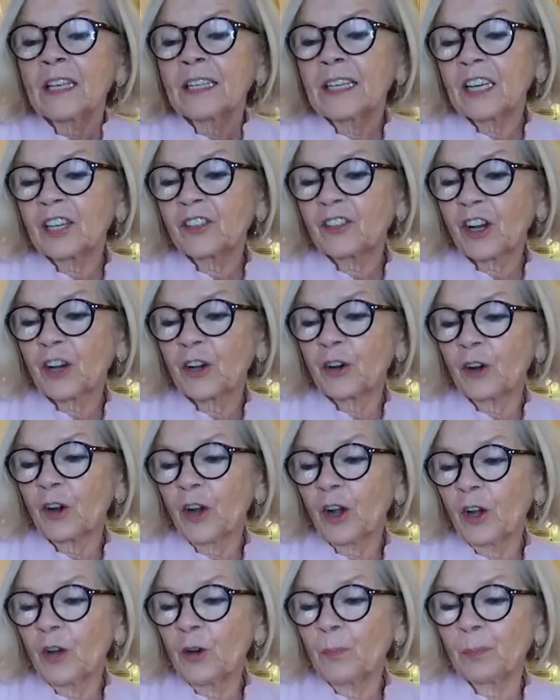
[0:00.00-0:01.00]
dear Joe,
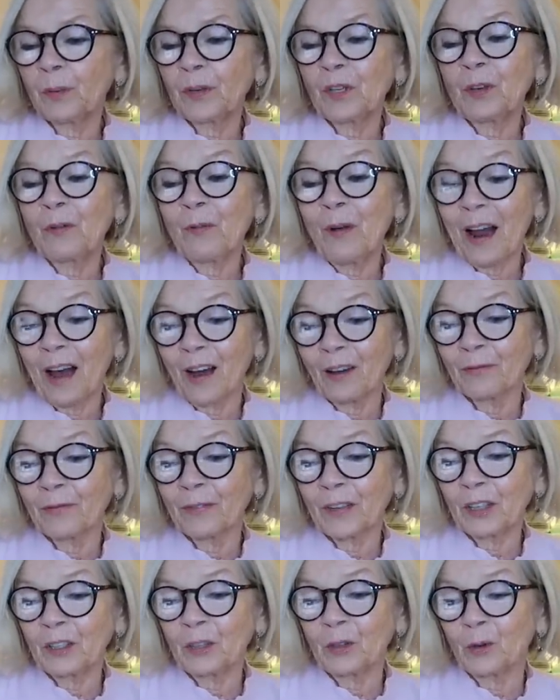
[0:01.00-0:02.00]
hope you
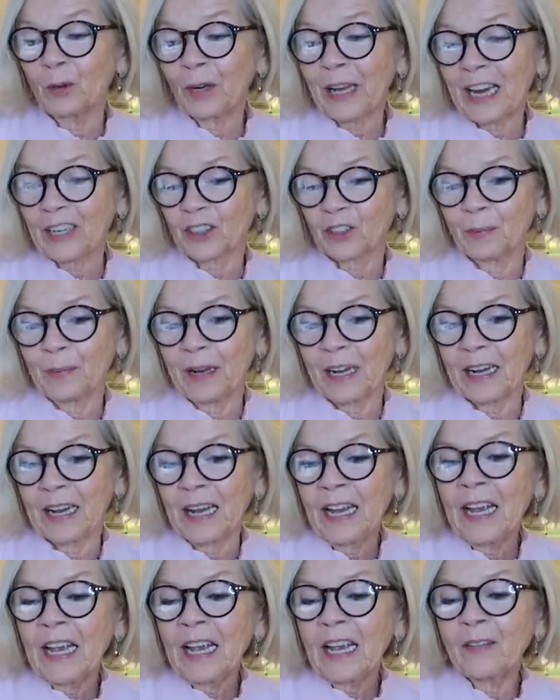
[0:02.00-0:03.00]
love your
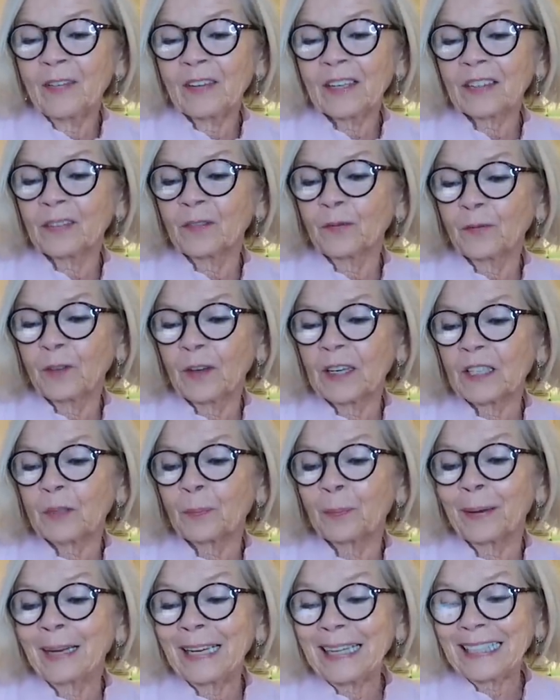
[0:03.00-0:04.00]
cashmere. If it doesn't
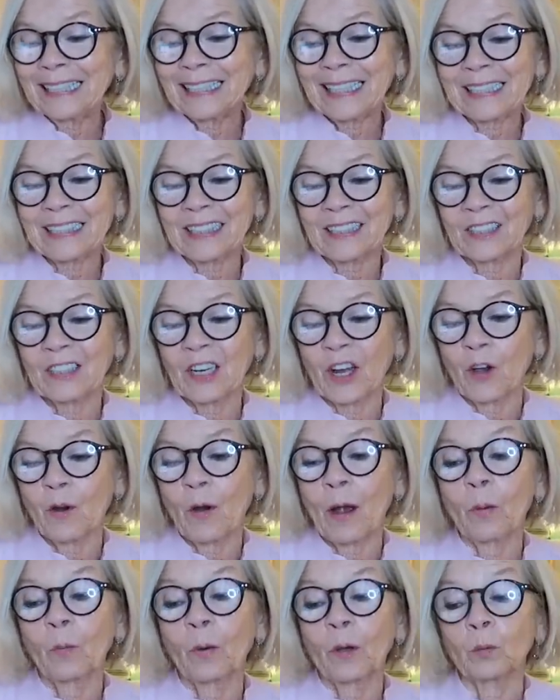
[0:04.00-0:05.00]
fit, please let us
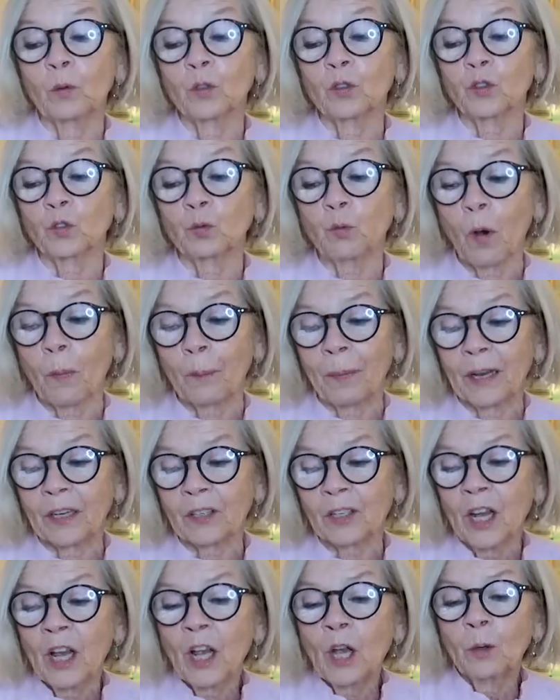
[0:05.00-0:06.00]
know and we will swap
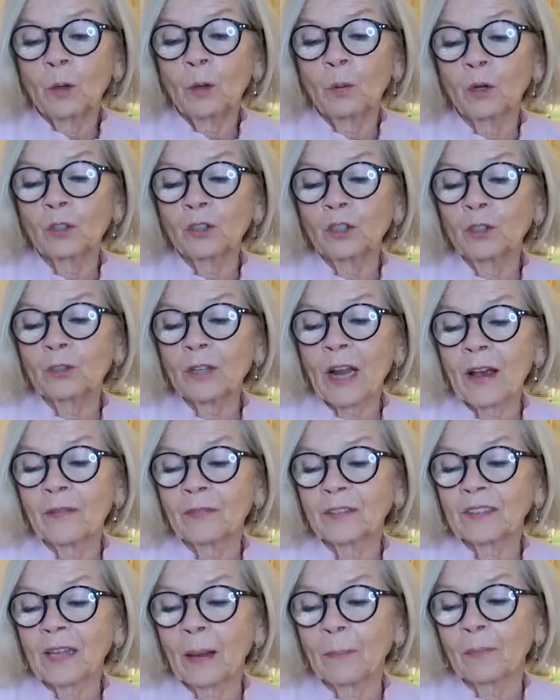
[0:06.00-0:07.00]
it. We want you to
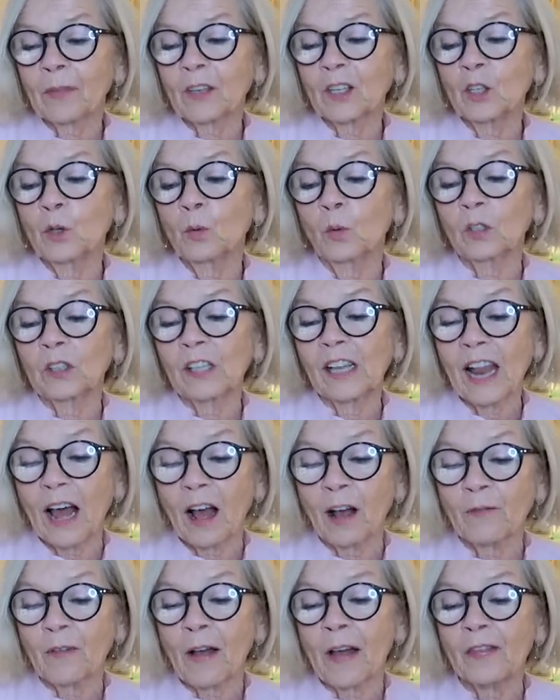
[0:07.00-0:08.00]
have something you will
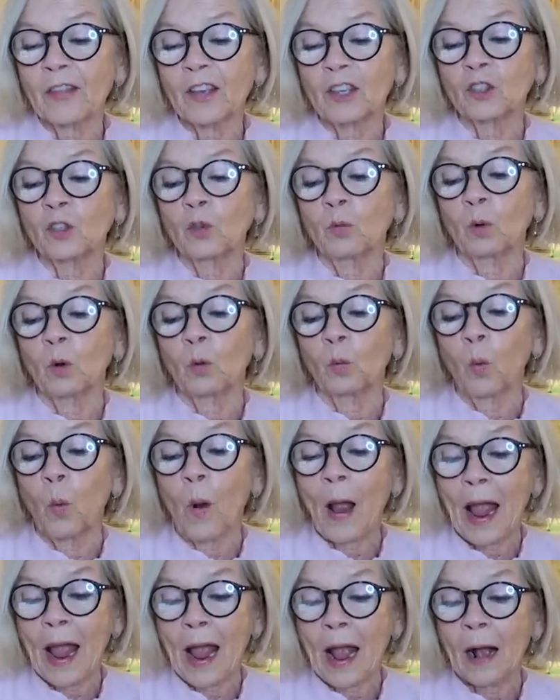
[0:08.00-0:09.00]
love and that you will
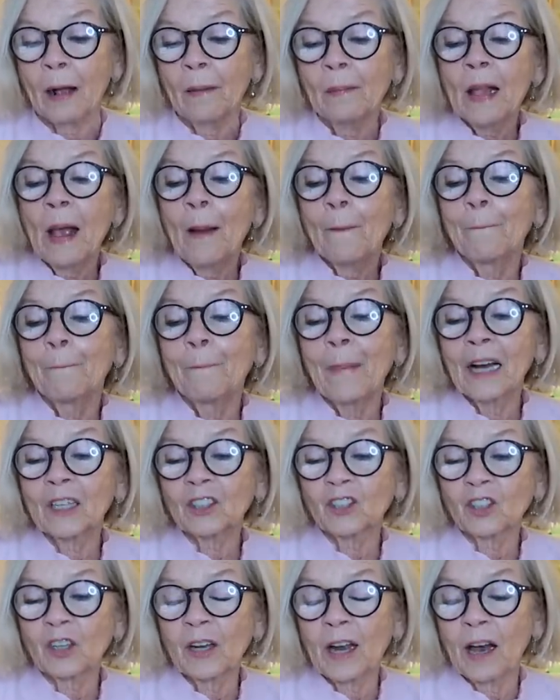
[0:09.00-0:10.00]
wear.
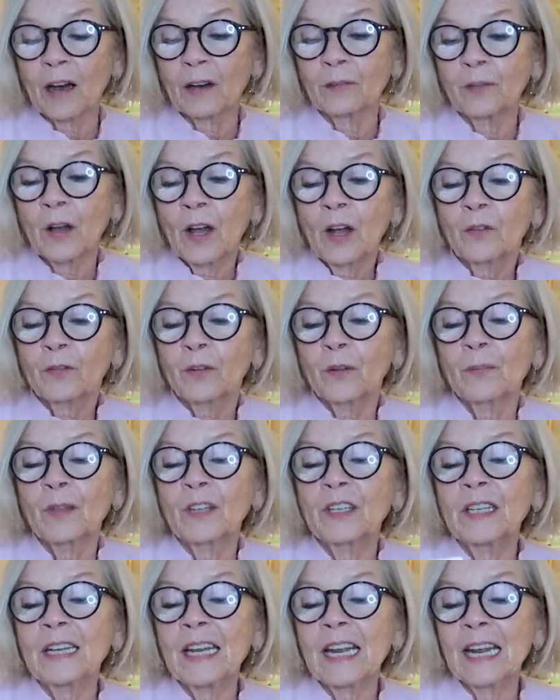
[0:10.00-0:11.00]
Much love from
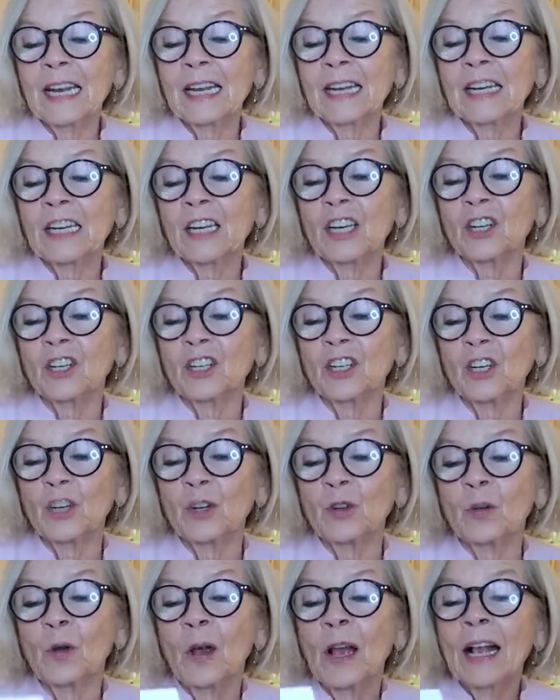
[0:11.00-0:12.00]
the nearly
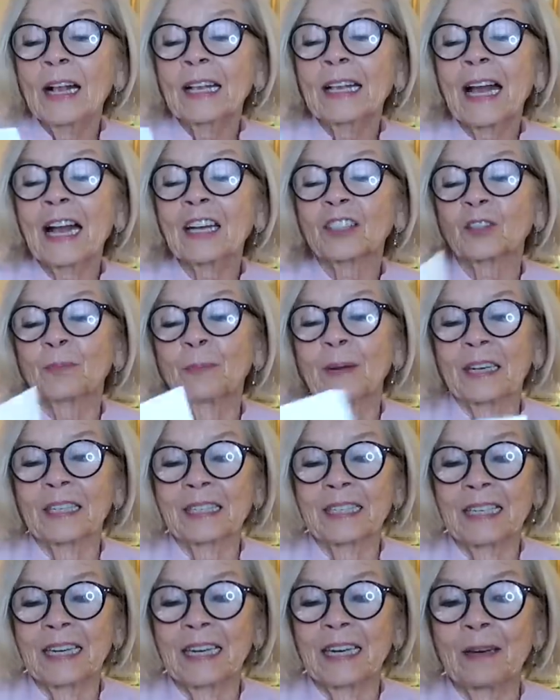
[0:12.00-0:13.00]
new
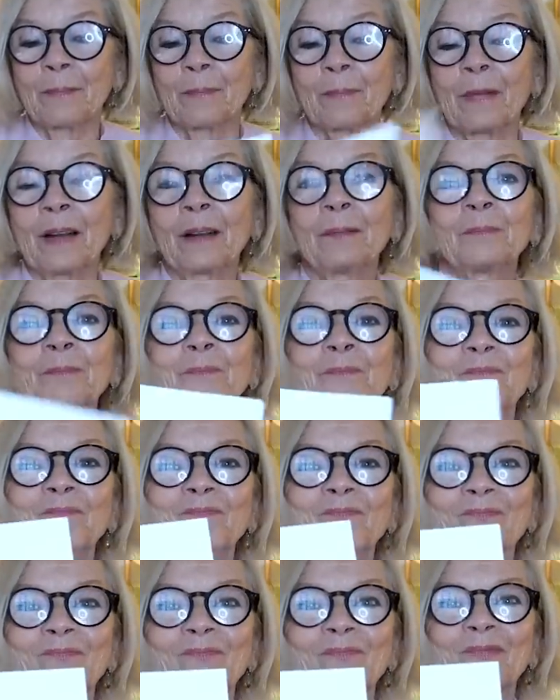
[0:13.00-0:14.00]
cashmere team.
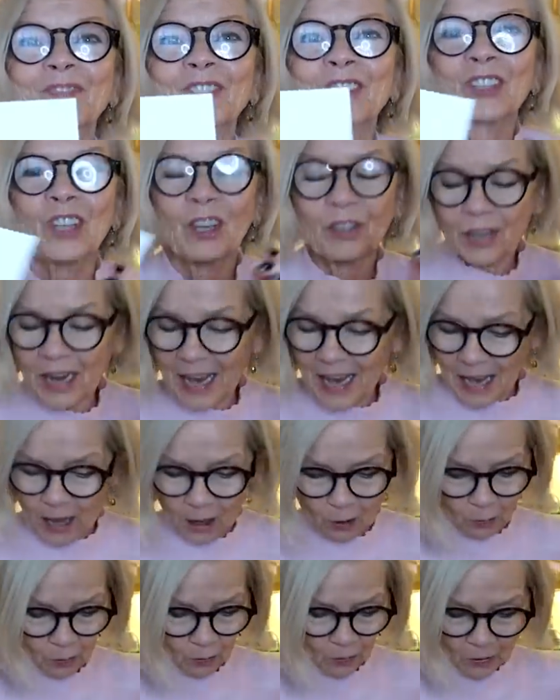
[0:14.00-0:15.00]
So
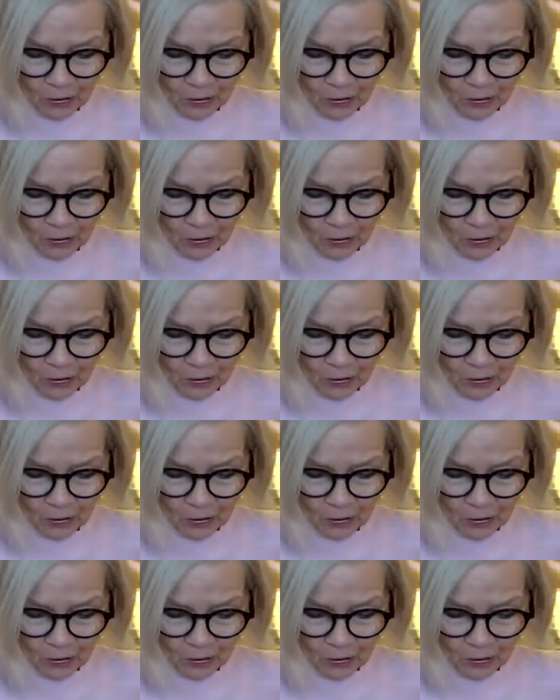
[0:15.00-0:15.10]
now,